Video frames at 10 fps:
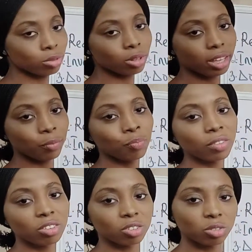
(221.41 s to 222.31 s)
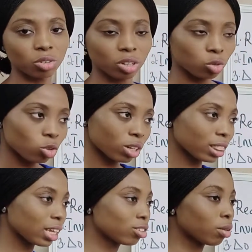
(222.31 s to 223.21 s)
Okay, you can
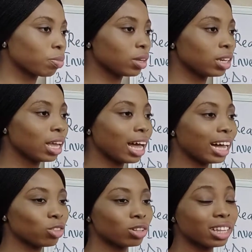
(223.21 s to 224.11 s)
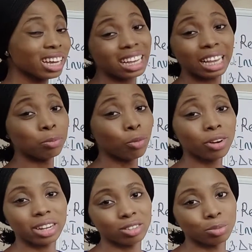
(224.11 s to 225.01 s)
take something, and don't take a book
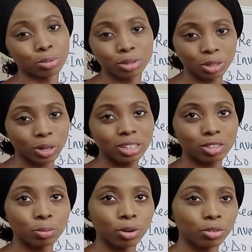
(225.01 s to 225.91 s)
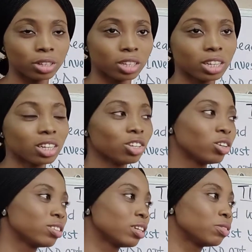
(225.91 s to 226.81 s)
that is boring. When it's boring, it
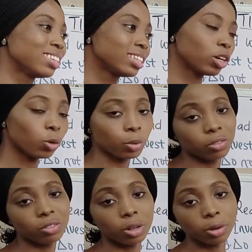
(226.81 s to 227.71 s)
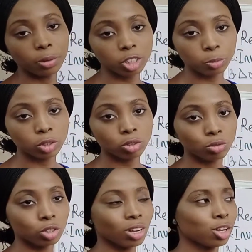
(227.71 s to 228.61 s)
doesn't even stir up your spirit to read.